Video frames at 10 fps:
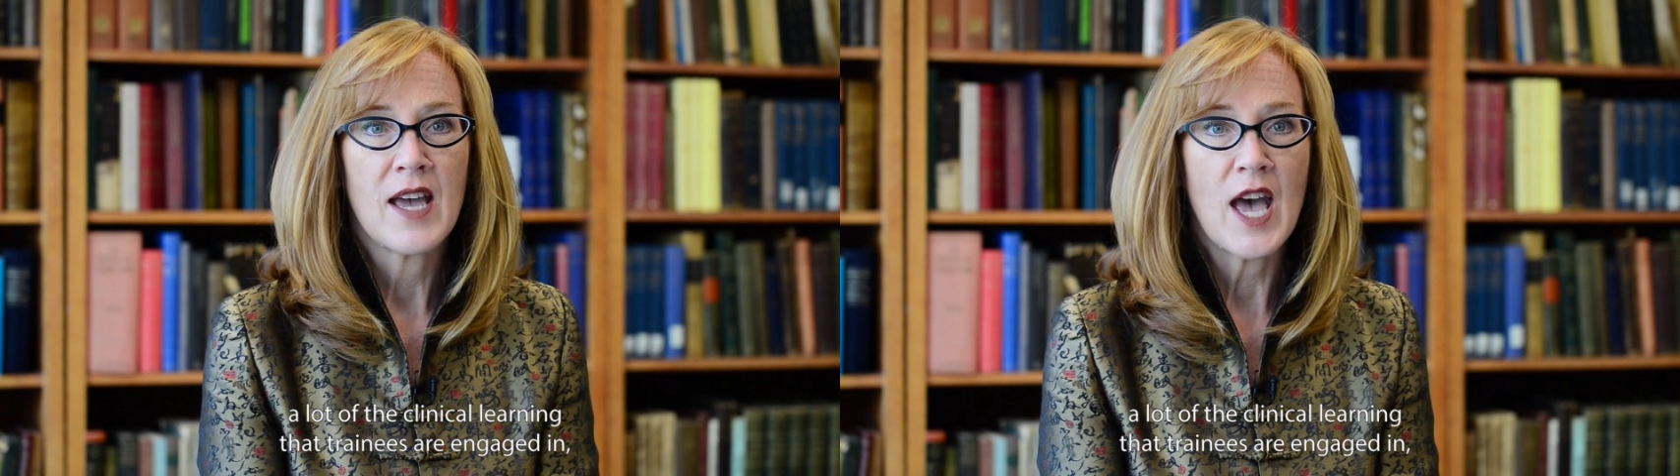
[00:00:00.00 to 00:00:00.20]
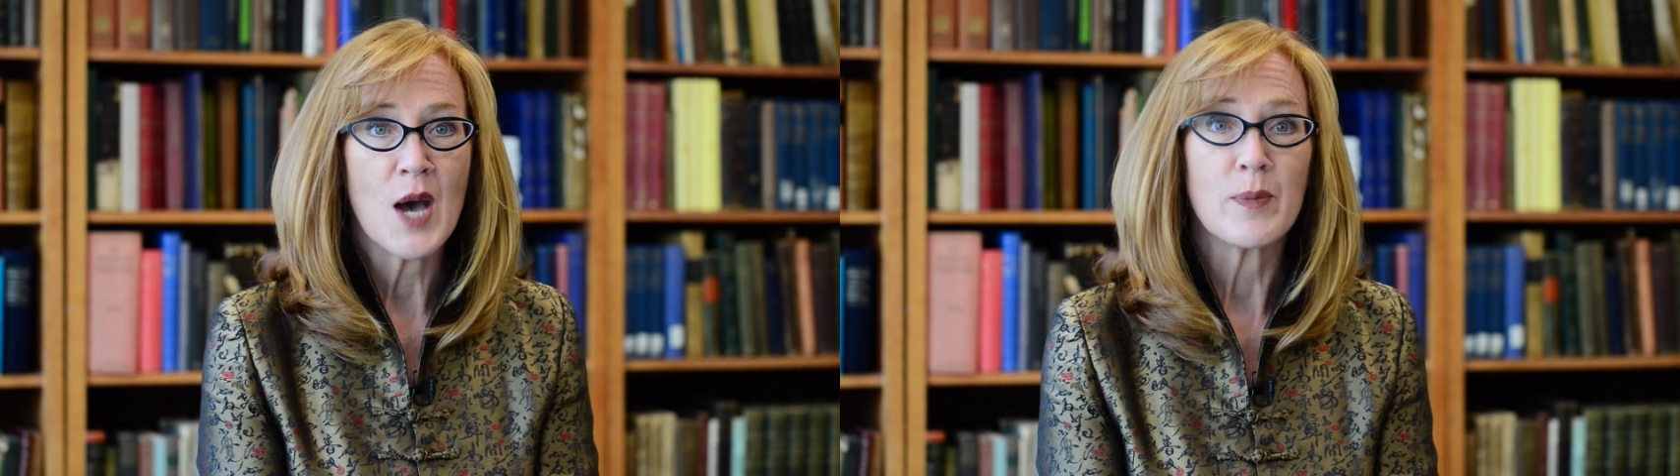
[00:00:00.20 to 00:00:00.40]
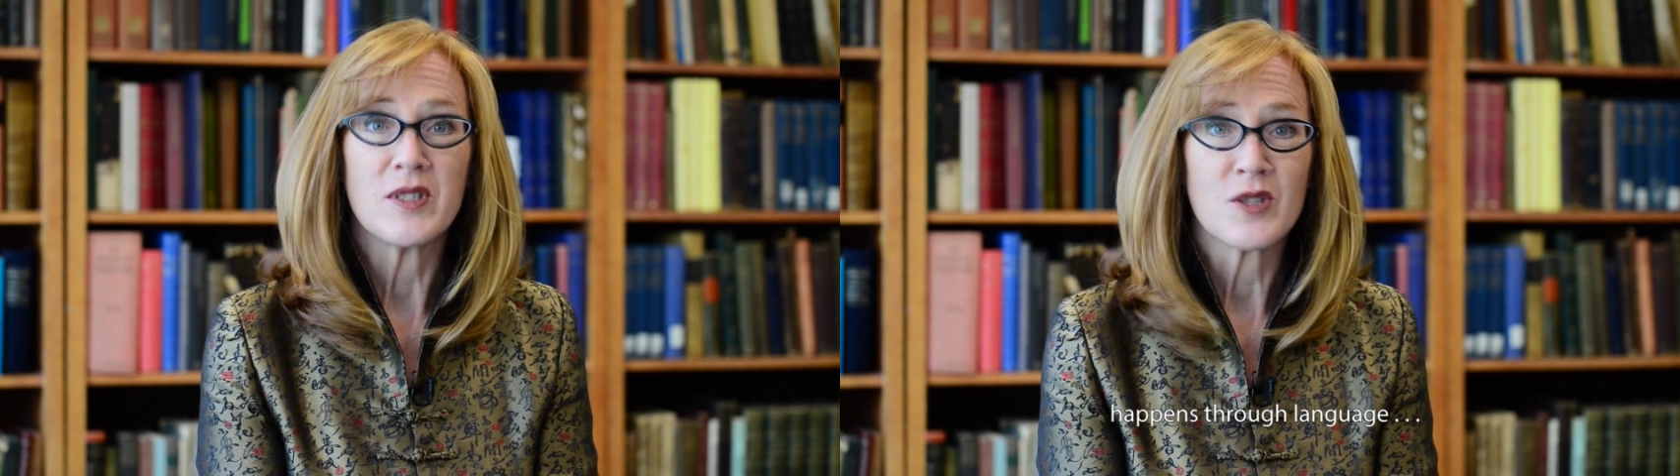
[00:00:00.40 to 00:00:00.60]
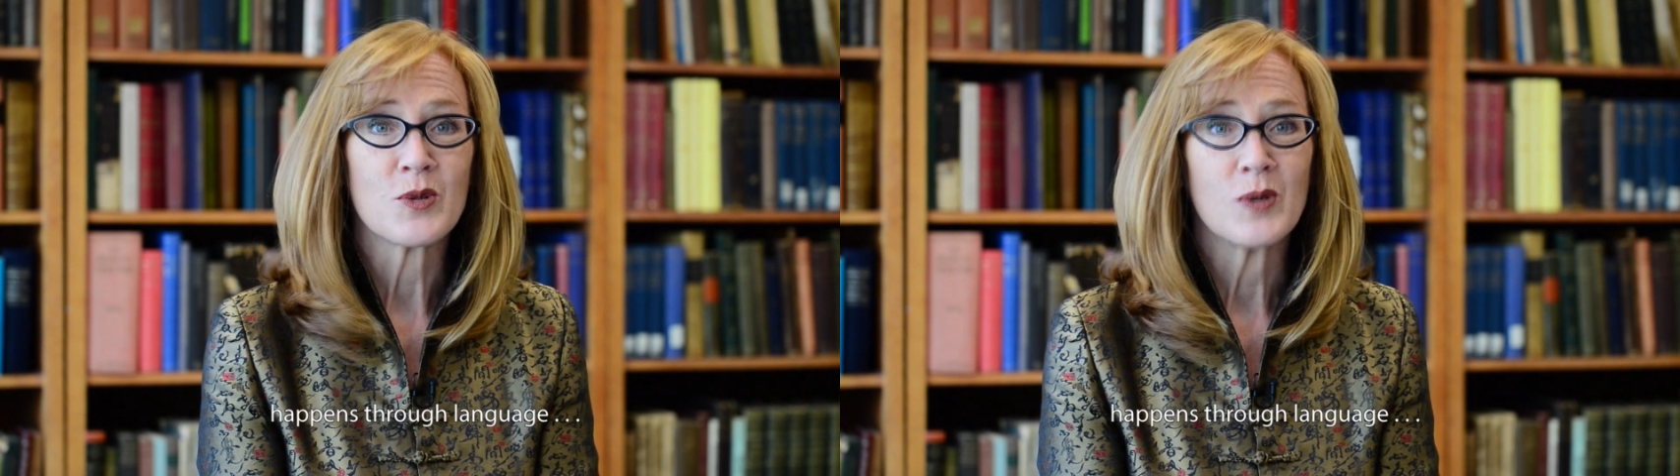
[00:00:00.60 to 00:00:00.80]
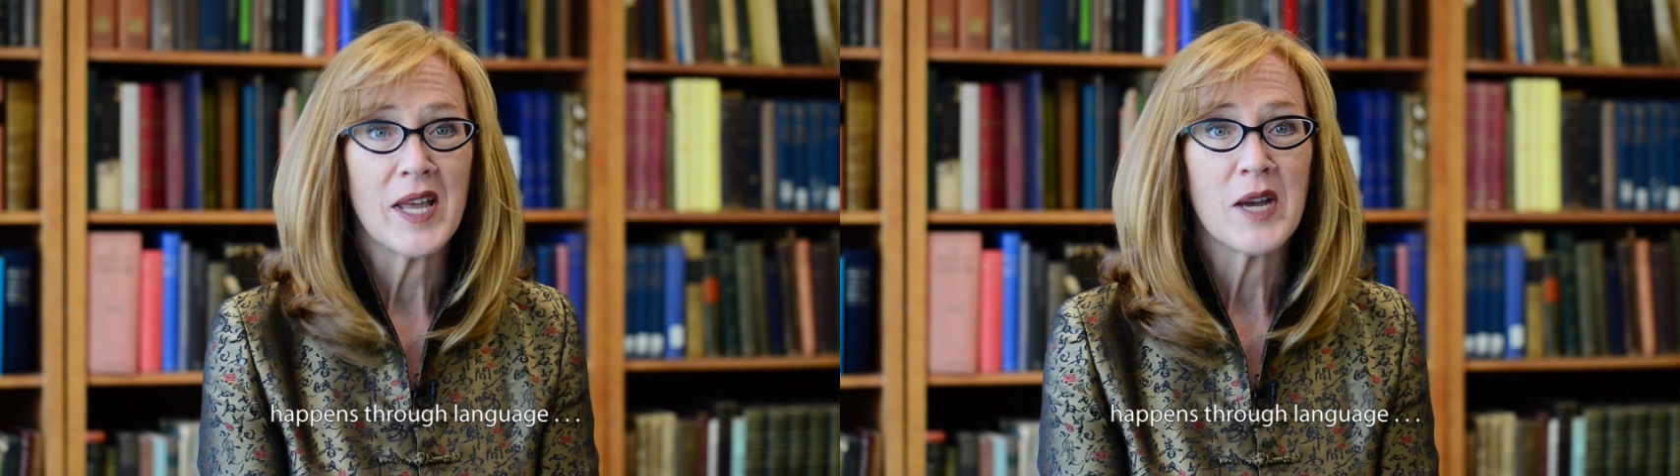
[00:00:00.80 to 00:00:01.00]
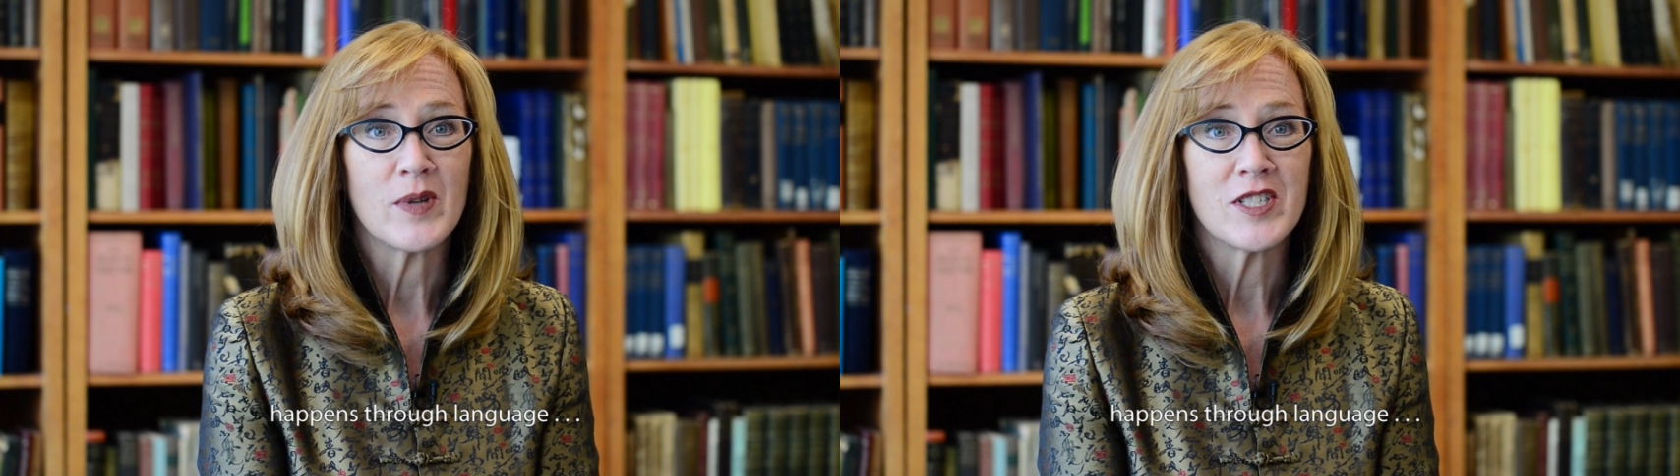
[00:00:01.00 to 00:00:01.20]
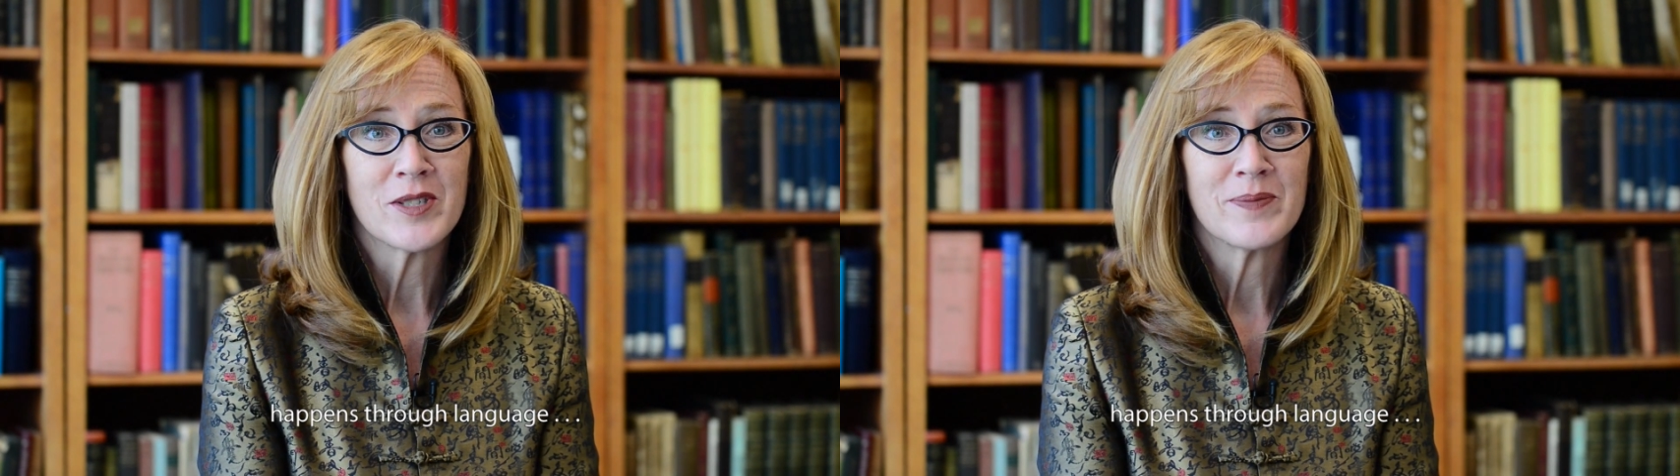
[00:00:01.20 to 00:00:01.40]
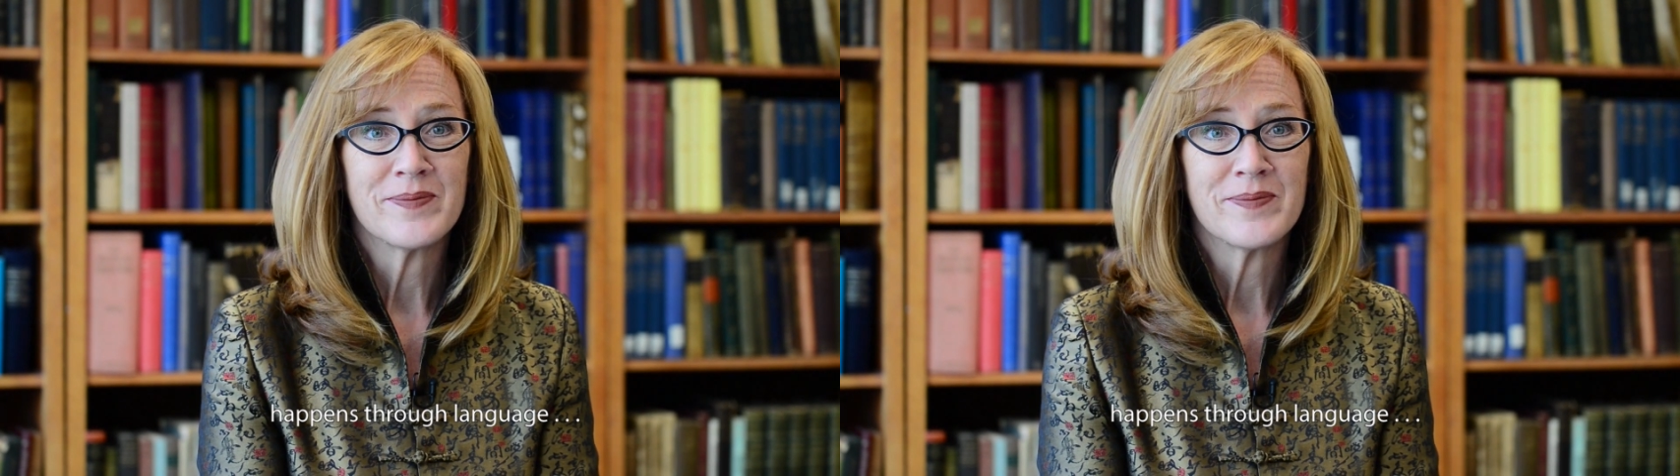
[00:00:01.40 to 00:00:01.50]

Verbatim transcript: happens through language.